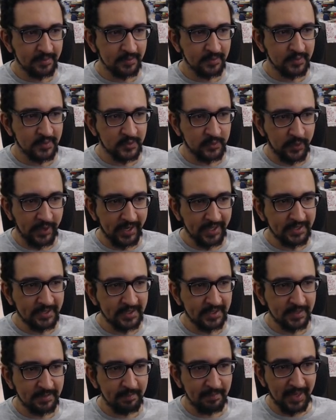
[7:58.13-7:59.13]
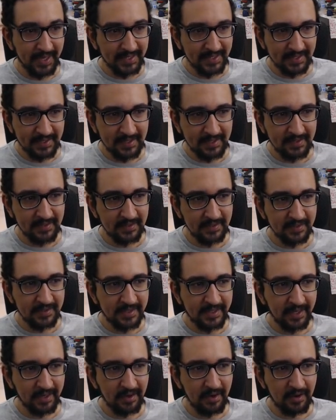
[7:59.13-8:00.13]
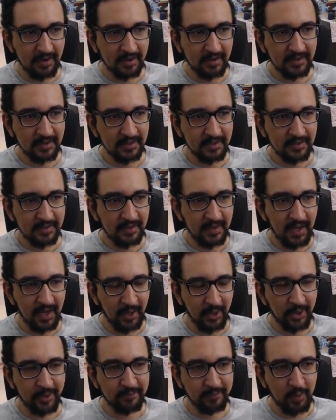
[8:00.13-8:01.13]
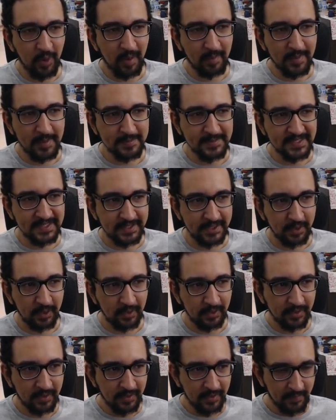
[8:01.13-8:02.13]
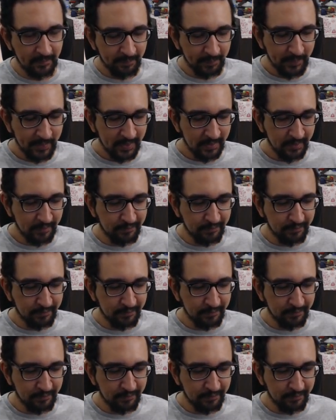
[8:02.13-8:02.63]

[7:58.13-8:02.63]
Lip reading: straight, but there are a lot of problems still. The